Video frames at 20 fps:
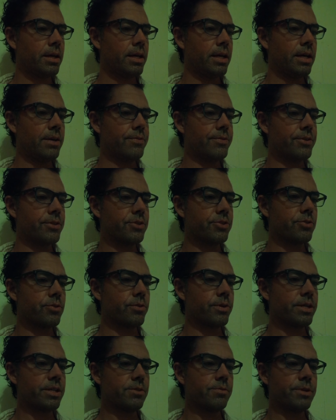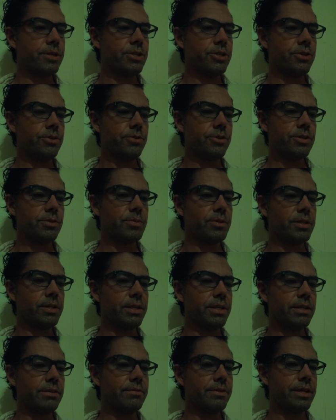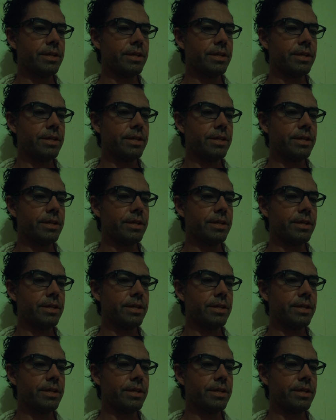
If the stories we choose to believe